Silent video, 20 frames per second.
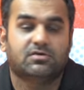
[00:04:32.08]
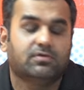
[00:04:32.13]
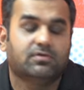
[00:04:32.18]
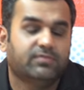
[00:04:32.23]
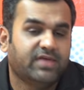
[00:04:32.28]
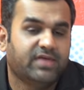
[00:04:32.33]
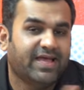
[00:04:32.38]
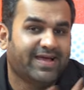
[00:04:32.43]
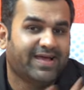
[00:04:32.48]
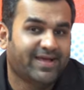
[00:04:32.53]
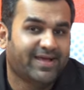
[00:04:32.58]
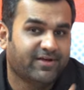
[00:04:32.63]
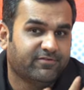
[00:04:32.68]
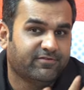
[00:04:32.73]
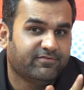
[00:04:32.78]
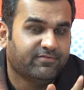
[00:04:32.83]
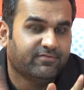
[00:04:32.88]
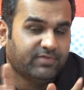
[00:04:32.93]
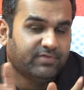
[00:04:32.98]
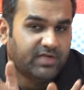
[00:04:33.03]
we have
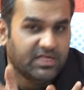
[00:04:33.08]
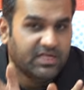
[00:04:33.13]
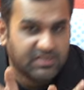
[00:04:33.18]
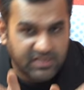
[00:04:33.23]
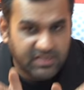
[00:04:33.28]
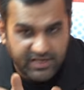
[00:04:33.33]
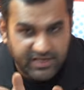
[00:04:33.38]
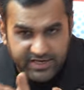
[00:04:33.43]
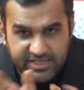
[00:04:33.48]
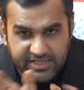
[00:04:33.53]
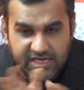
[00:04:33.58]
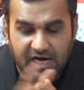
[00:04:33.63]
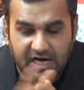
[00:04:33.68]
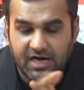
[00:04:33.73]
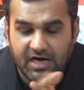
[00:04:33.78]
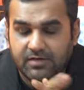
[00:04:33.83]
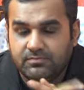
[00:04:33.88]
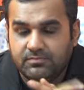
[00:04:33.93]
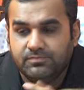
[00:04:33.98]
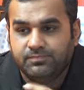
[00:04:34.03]
in
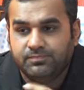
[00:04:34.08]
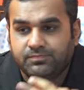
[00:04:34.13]
India,